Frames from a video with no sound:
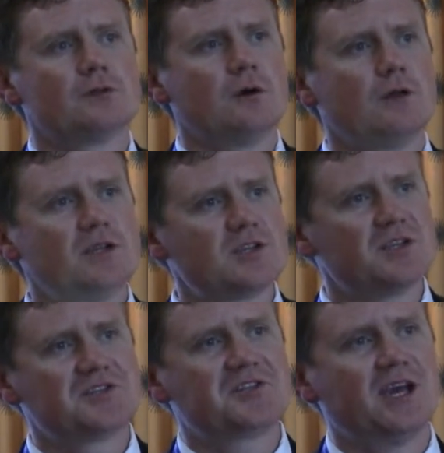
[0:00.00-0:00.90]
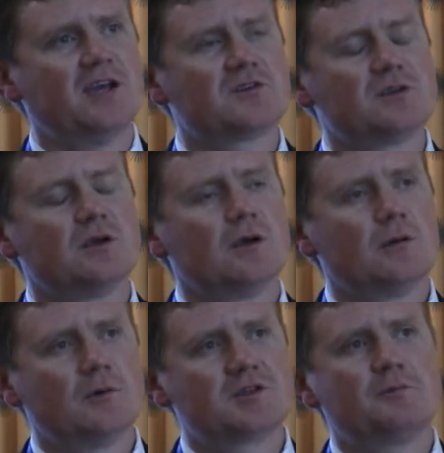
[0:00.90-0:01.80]
So each of the states
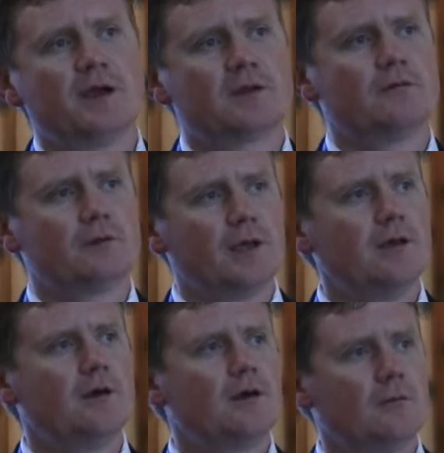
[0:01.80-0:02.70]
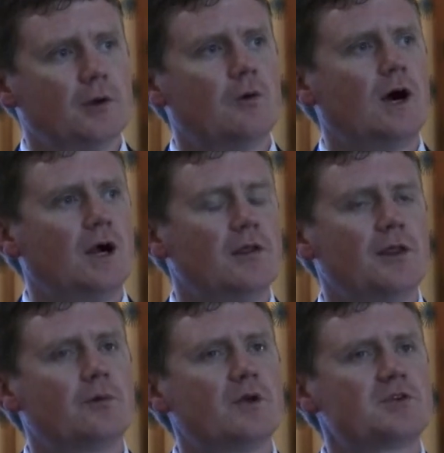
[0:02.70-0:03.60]
respectively require
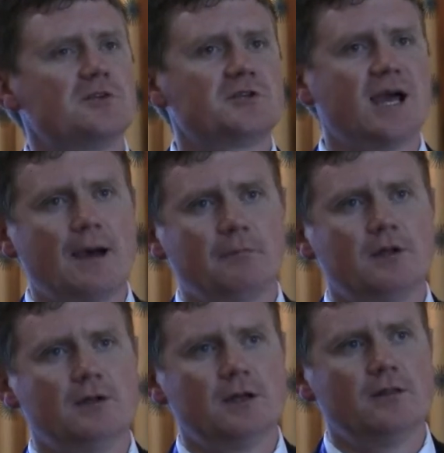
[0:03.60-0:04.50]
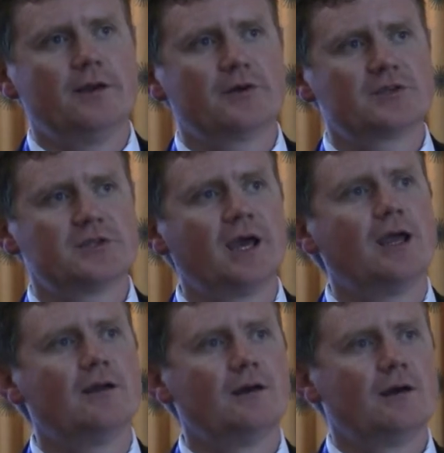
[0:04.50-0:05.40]
that the research happen in their
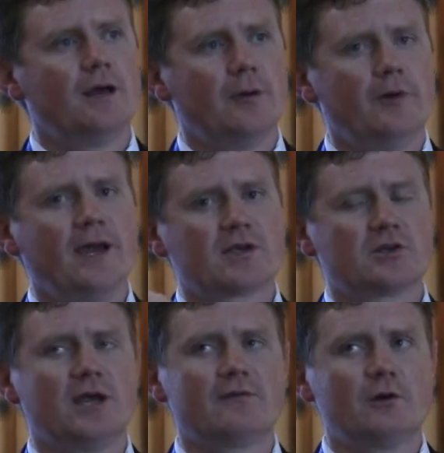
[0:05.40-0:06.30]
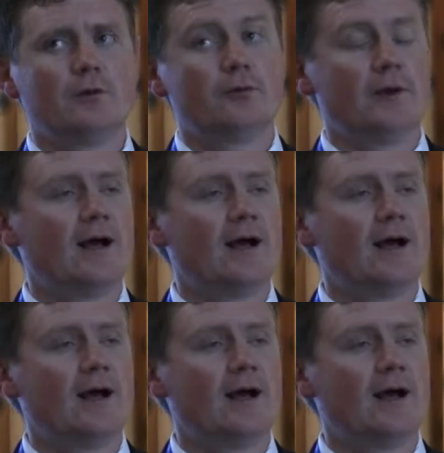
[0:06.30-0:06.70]
state, and we actually have to go through an